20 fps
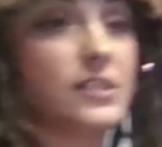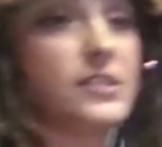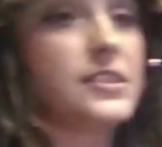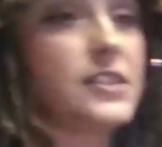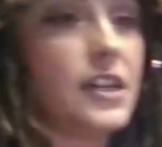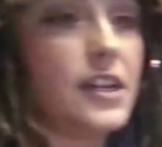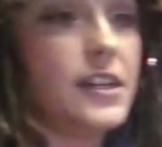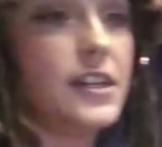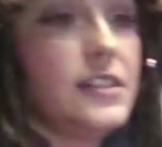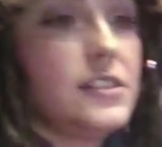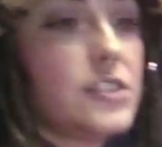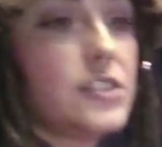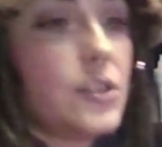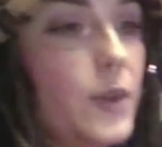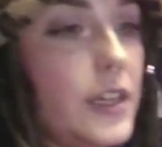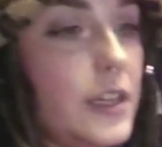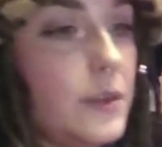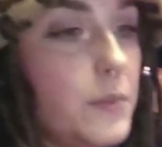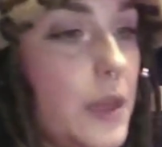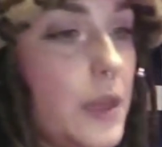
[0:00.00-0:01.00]
all done, so
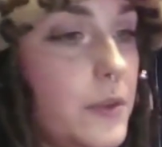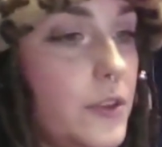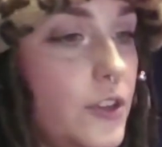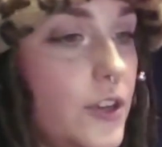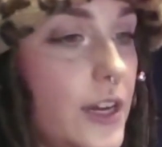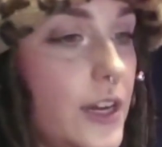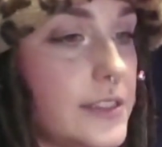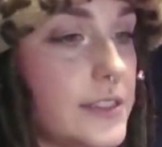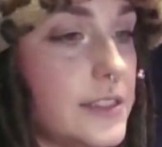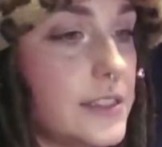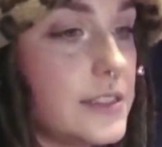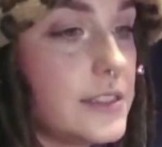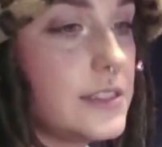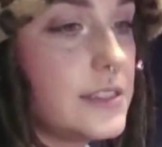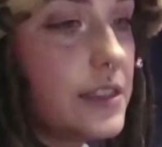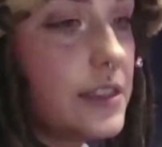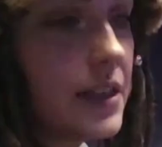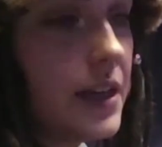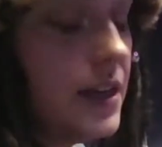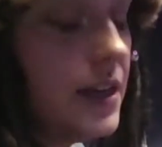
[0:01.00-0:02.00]
maybe you guys can
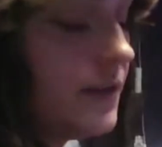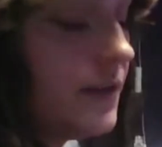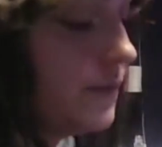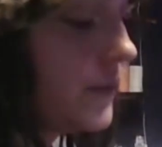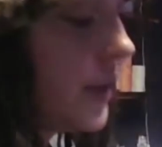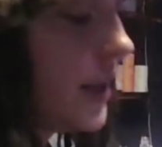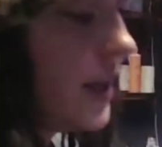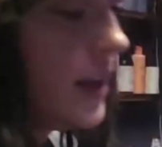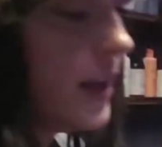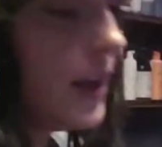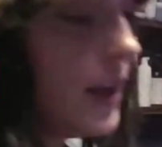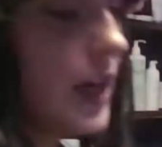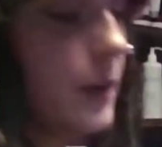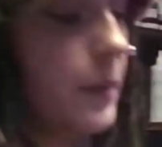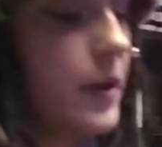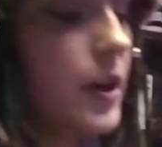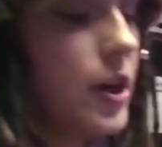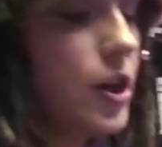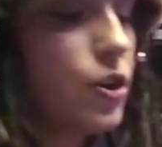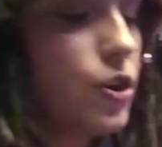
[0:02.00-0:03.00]
see. And I'm
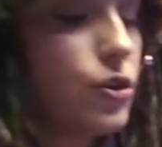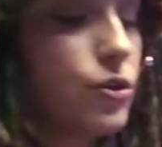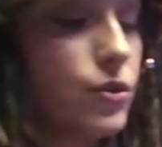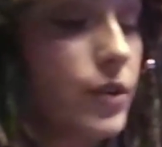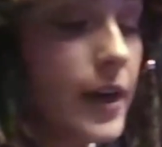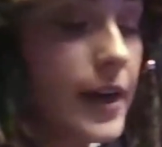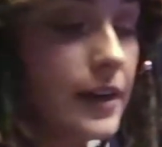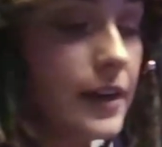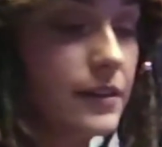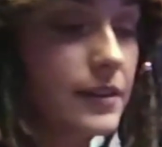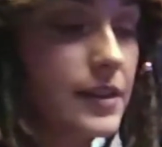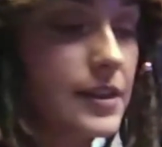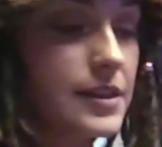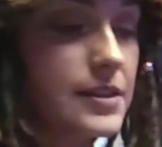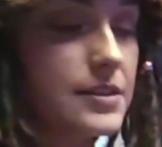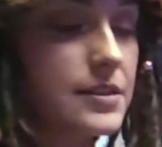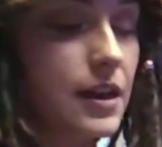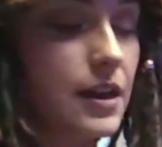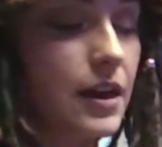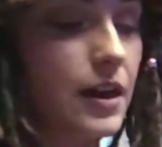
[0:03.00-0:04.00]
gonna crank
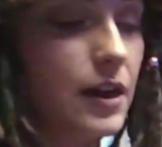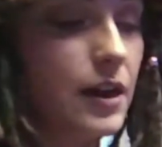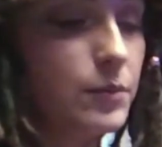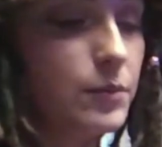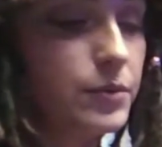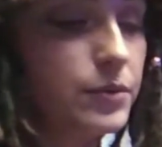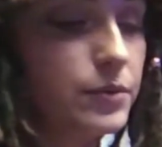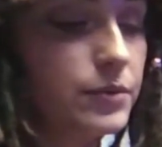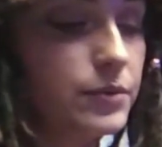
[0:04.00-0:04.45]
this up